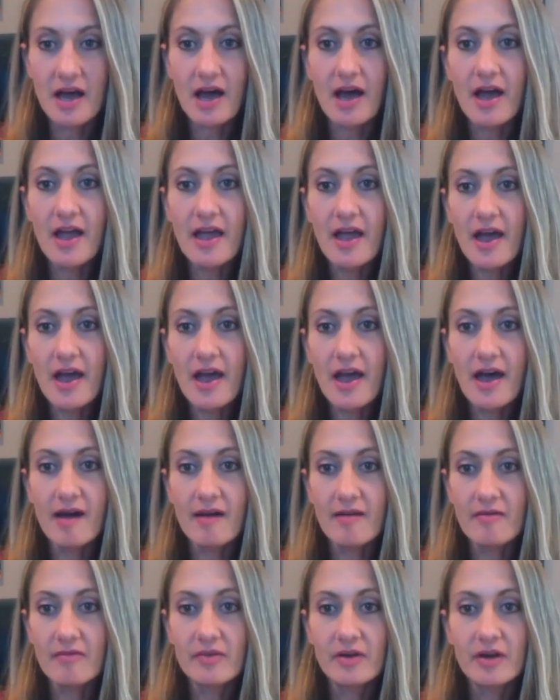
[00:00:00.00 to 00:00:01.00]
I
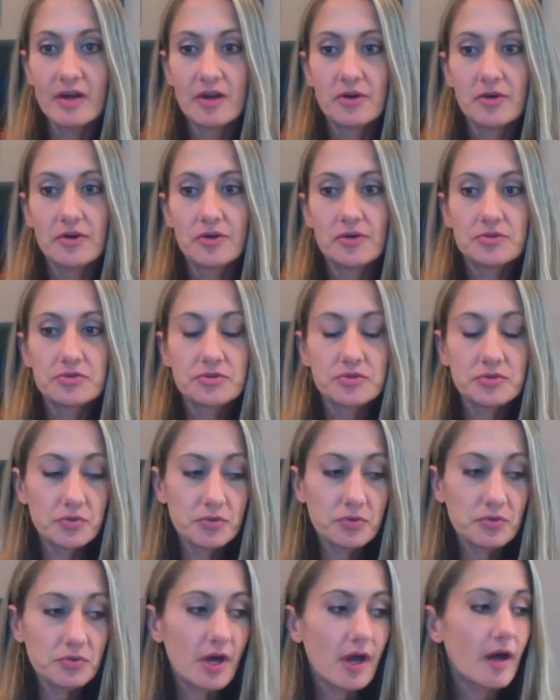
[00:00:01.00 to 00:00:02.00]
have
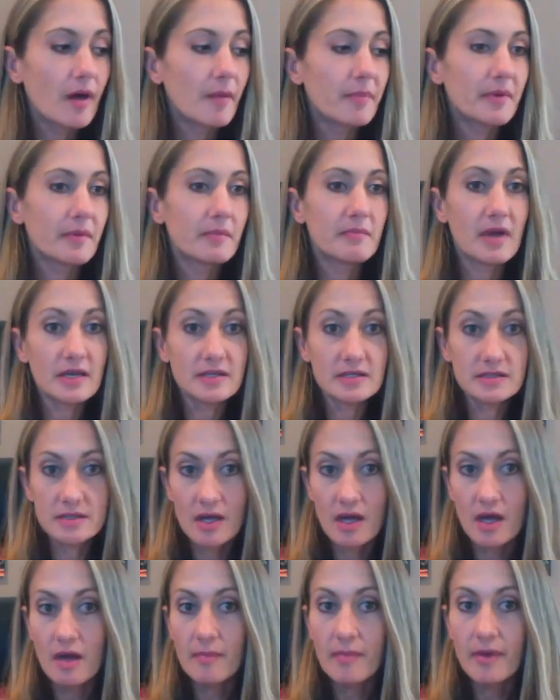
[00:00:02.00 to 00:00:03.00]
screwed up, messed
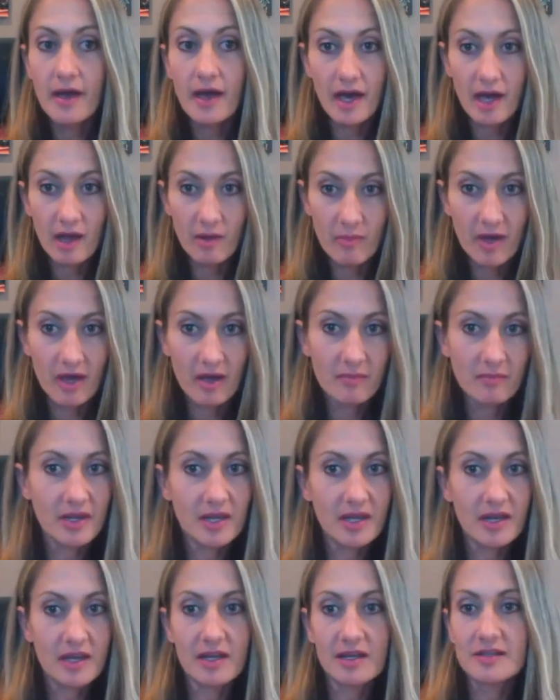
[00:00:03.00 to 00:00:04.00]
up, had bad
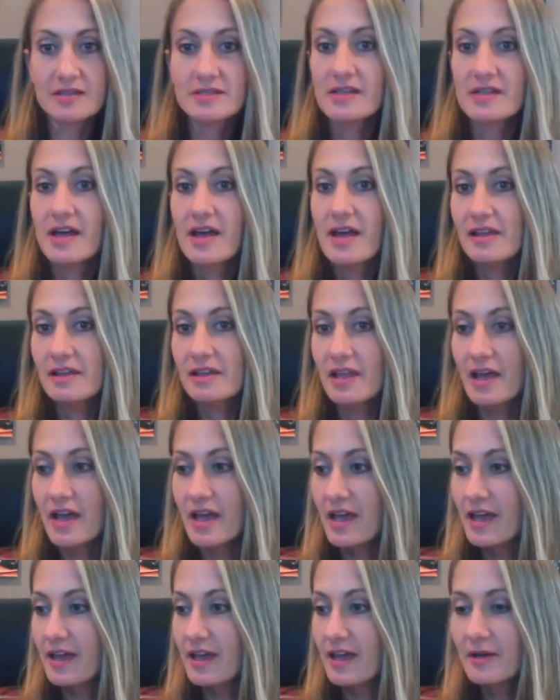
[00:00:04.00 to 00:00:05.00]
meetings,
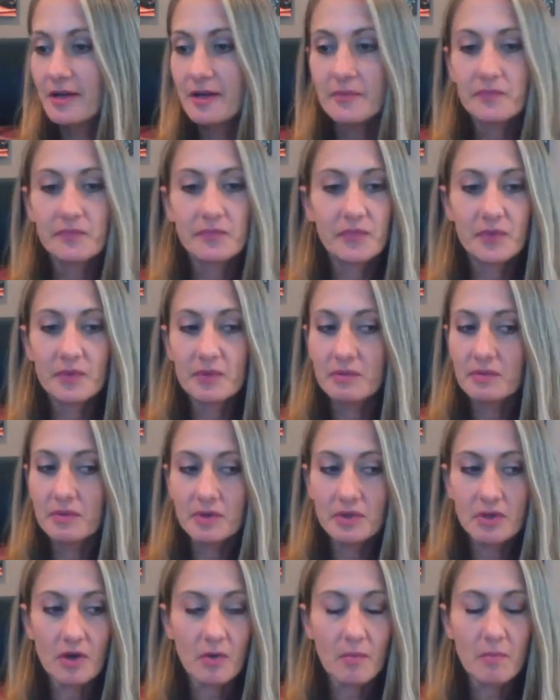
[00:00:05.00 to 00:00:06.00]
like,
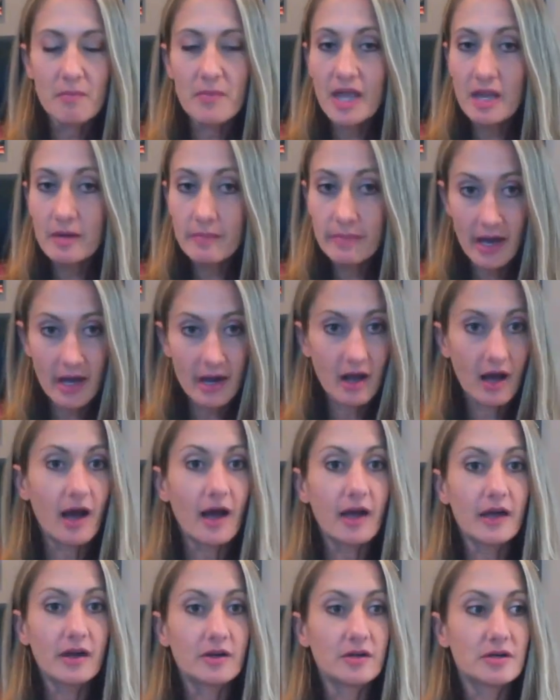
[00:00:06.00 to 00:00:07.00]
made bad
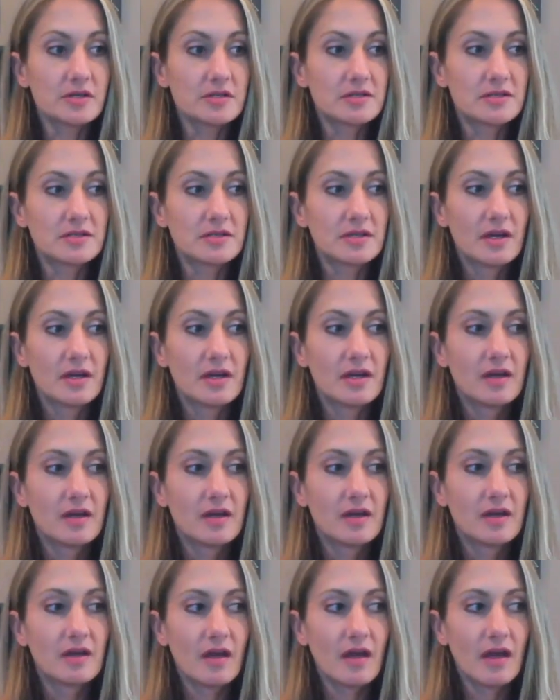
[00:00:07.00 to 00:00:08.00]
hires,
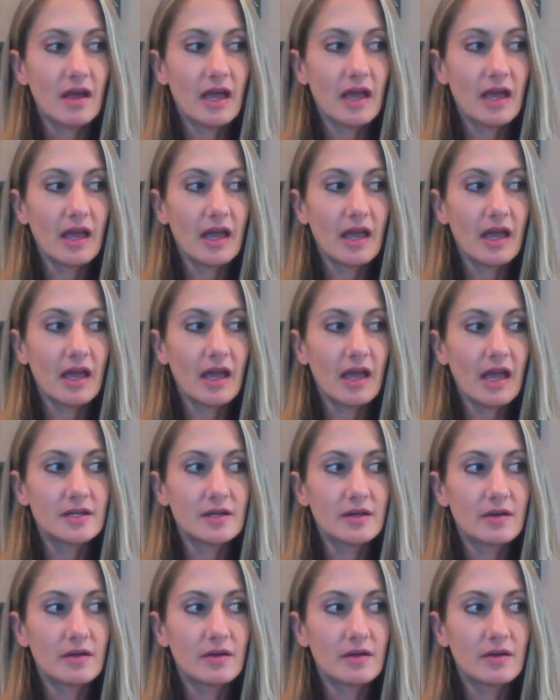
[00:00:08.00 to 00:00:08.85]
and